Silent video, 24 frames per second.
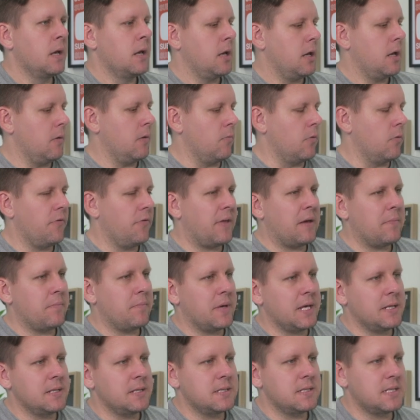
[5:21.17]
And what that
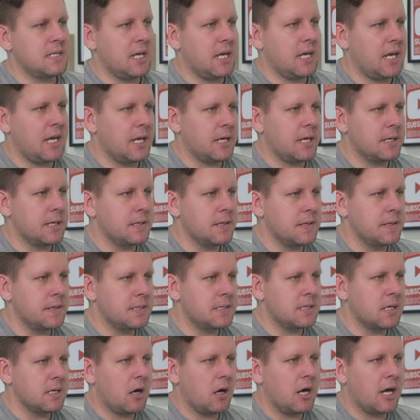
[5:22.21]
means
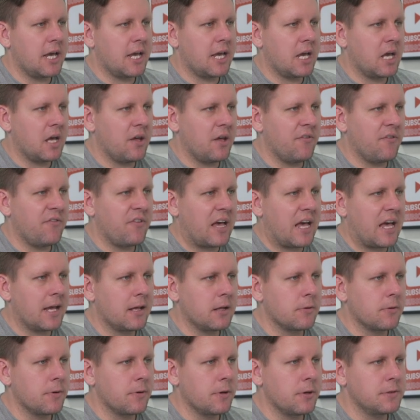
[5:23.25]
is I have
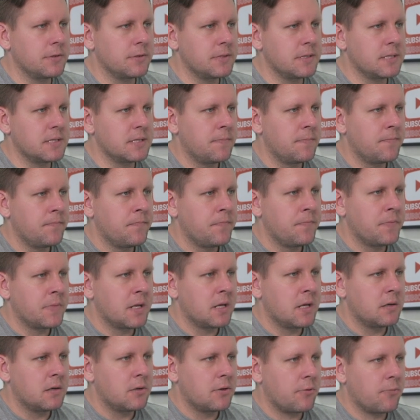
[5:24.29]
ailerons,
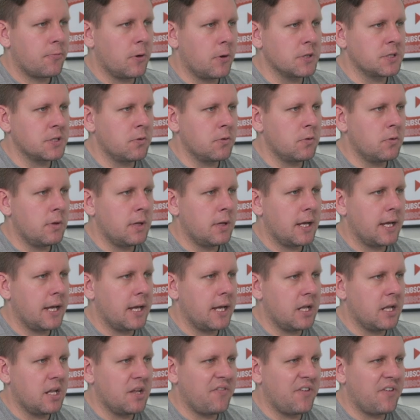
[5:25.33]
throttle,
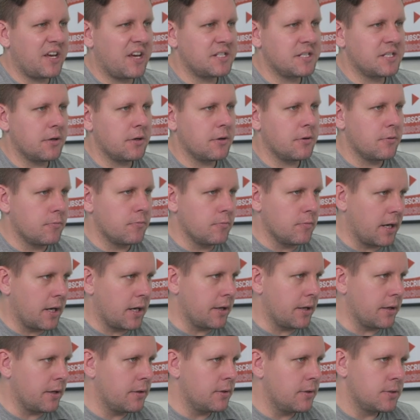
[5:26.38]
elevator,
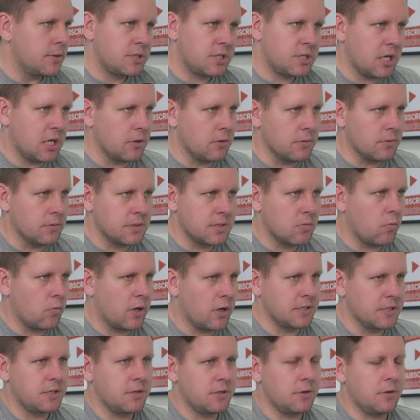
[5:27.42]
rudder, channels
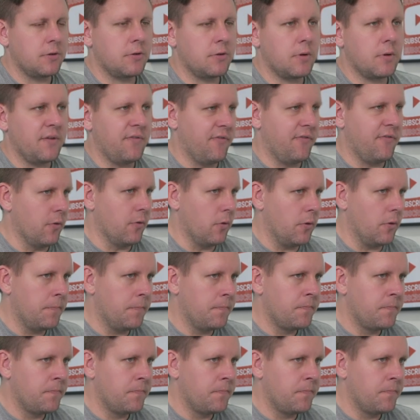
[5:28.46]
1, 2, 3, 4.